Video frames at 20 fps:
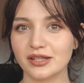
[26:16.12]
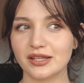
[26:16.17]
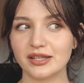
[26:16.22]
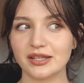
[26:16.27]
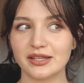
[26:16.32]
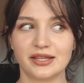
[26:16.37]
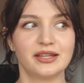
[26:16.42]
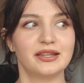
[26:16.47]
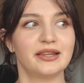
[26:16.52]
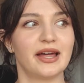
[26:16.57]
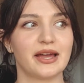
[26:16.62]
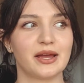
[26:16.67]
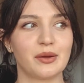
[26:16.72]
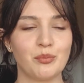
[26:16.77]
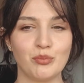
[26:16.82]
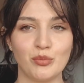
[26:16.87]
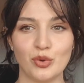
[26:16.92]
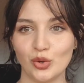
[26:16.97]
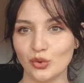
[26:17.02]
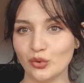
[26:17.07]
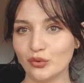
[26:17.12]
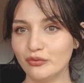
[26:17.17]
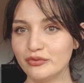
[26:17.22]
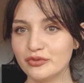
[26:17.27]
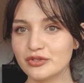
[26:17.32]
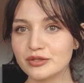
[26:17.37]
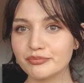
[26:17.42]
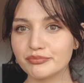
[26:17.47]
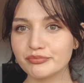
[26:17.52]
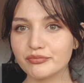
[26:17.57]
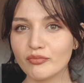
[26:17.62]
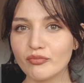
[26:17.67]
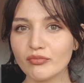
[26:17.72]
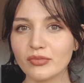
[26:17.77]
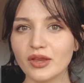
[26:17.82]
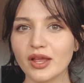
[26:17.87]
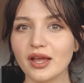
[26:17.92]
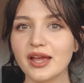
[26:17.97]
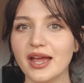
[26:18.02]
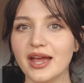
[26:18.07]
he like moves,
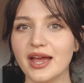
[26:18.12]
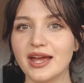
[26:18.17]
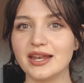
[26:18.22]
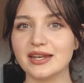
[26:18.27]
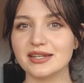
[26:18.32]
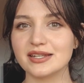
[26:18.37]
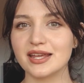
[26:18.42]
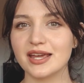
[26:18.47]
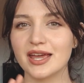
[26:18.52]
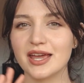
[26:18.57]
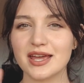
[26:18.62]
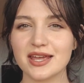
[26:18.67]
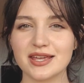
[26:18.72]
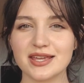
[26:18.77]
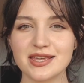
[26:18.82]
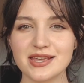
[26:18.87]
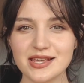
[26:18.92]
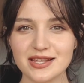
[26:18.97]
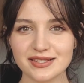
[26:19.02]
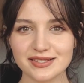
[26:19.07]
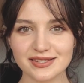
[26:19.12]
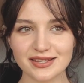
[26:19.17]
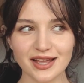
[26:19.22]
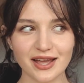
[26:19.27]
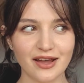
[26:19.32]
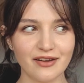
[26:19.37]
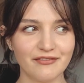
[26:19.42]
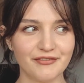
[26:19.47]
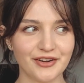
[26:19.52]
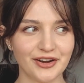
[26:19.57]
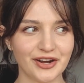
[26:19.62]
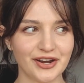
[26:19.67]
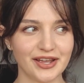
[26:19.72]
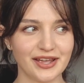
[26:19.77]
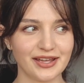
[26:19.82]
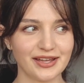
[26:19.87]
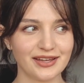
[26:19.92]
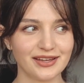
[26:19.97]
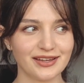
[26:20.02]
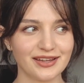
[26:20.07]
and he's a
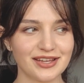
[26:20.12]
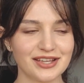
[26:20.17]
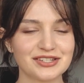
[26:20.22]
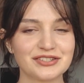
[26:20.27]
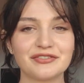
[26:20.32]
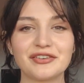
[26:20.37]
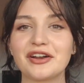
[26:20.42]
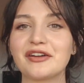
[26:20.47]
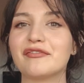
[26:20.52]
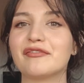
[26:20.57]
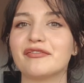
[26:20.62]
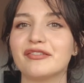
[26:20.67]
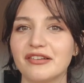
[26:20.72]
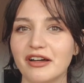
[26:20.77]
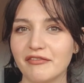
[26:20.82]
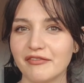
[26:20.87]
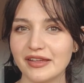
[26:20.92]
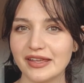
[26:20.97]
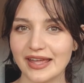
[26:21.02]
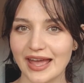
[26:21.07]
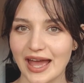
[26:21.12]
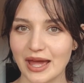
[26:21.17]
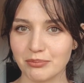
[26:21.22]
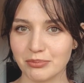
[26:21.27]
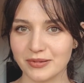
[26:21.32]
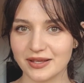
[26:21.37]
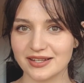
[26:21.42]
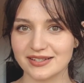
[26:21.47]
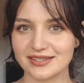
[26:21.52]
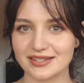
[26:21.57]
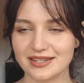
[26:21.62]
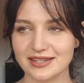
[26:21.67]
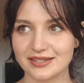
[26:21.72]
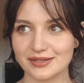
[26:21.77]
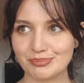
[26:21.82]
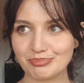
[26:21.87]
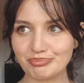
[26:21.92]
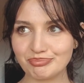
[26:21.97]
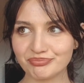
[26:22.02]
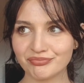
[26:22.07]
very fluffy cat because
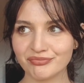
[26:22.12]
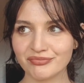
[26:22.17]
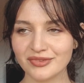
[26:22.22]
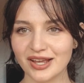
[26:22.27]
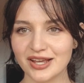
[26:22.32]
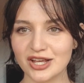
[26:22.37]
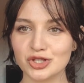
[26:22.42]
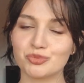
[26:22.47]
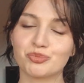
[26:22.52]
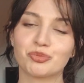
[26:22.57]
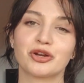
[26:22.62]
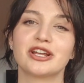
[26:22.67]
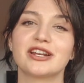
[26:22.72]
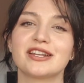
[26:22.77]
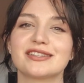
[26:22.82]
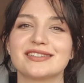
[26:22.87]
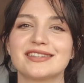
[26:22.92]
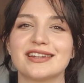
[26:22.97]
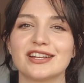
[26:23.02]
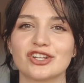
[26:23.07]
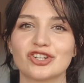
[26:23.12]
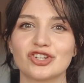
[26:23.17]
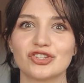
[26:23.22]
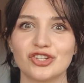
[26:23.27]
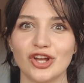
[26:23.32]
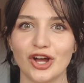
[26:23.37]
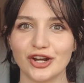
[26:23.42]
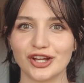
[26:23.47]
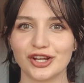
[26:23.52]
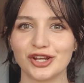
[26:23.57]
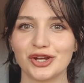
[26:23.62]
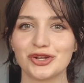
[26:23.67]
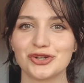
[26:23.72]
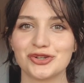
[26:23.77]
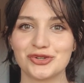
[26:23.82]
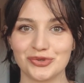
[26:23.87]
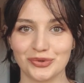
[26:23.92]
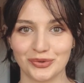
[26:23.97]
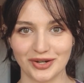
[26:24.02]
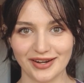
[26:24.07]
his breed is an exotic
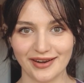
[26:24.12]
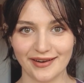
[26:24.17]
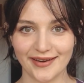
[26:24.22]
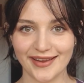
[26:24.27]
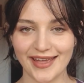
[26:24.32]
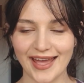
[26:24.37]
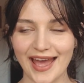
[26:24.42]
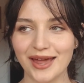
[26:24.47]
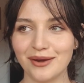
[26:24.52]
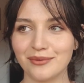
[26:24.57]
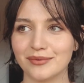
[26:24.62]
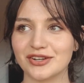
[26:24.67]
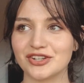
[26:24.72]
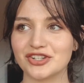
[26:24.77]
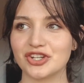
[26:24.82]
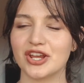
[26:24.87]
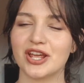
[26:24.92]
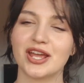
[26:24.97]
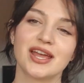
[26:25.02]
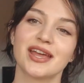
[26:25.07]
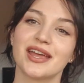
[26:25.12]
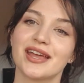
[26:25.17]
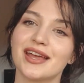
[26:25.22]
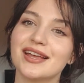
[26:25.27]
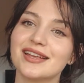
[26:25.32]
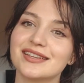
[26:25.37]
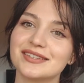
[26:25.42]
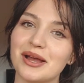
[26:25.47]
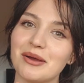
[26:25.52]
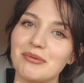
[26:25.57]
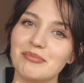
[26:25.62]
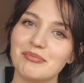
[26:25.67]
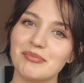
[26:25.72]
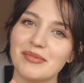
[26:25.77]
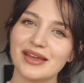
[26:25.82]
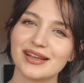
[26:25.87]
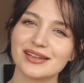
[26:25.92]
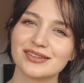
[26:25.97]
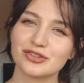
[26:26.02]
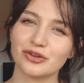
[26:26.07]
short hair cat, which is a
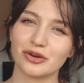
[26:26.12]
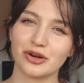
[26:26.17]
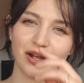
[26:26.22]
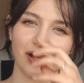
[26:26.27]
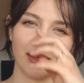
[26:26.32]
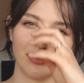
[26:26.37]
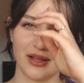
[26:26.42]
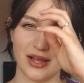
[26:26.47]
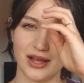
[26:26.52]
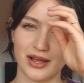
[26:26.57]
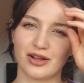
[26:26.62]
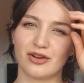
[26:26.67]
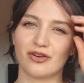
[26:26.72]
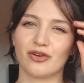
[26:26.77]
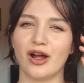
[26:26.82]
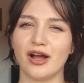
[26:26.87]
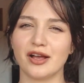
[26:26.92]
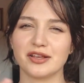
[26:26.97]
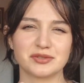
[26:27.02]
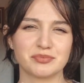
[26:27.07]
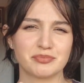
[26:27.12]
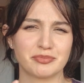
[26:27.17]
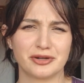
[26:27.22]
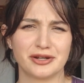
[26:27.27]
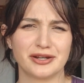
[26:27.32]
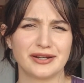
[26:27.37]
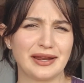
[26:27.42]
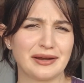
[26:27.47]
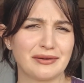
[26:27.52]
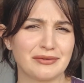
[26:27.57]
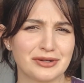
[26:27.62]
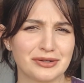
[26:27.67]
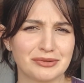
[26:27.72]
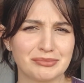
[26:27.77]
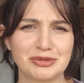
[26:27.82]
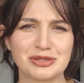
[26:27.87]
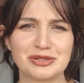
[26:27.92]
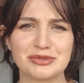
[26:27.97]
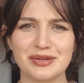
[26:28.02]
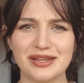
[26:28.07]
mix or a crossbreed, I don't know,
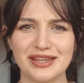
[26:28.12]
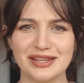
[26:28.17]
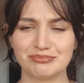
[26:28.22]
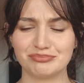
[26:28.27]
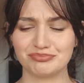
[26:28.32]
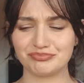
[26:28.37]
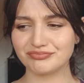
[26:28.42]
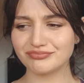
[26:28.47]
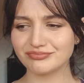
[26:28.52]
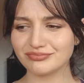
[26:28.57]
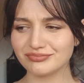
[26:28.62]
between